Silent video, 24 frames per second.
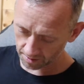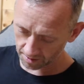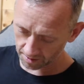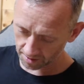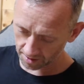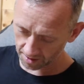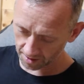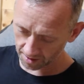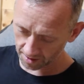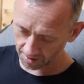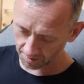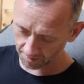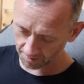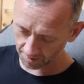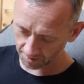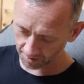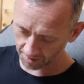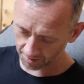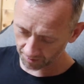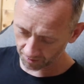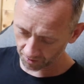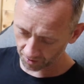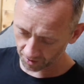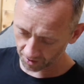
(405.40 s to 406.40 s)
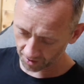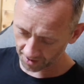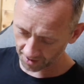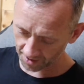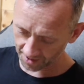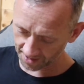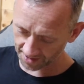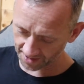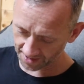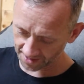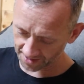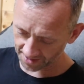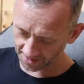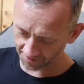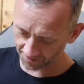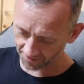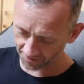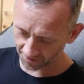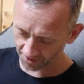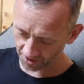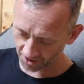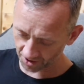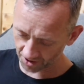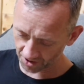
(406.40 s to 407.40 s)
Um, come on, I need this in
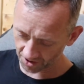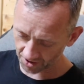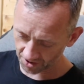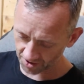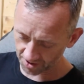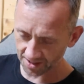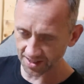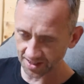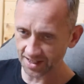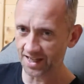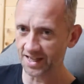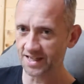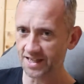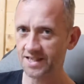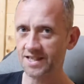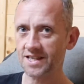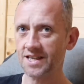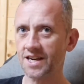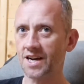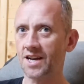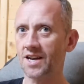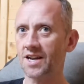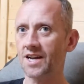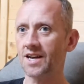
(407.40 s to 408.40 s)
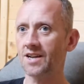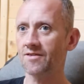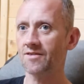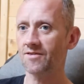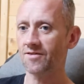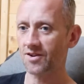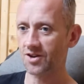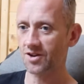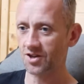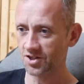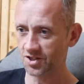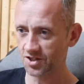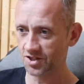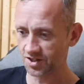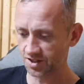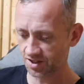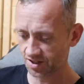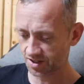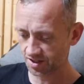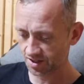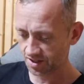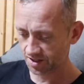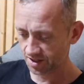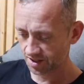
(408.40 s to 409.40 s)
first. Yes, I got it in first.
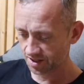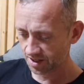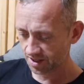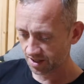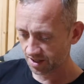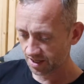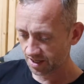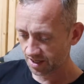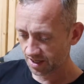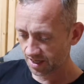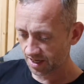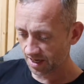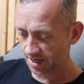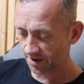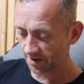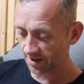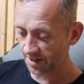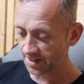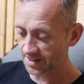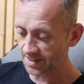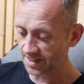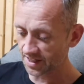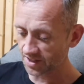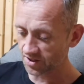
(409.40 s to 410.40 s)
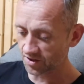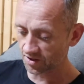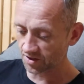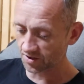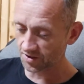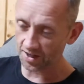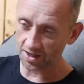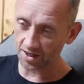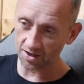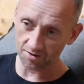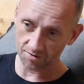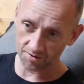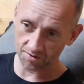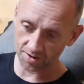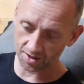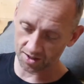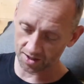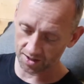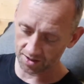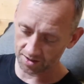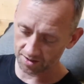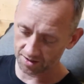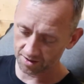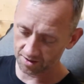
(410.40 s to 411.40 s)
Alright, is that your thing over there?
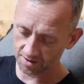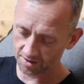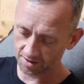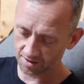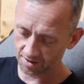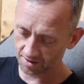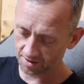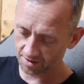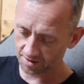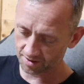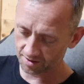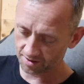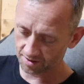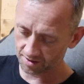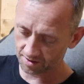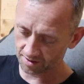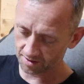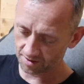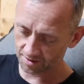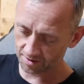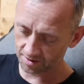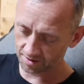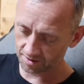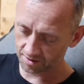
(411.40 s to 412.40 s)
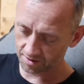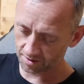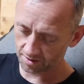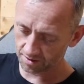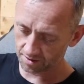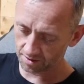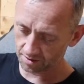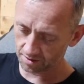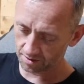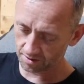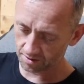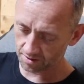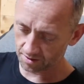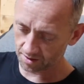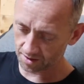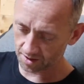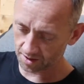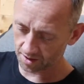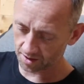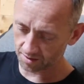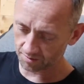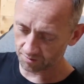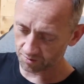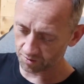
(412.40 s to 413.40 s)
I don't
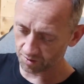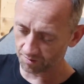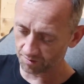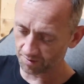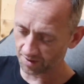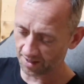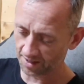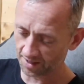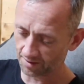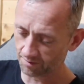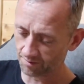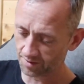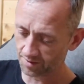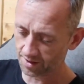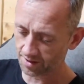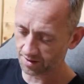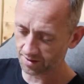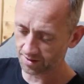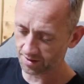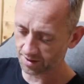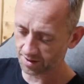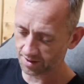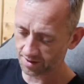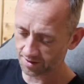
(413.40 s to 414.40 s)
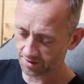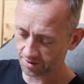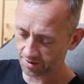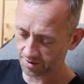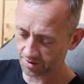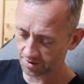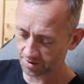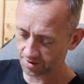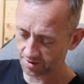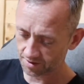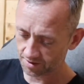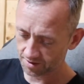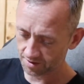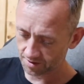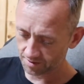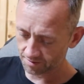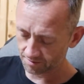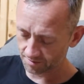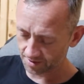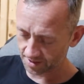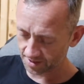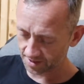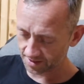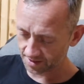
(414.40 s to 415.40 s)
know. Um, do you want to bring it in there then? Just,
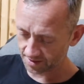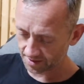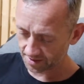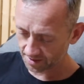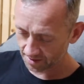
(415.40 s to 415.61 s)
please.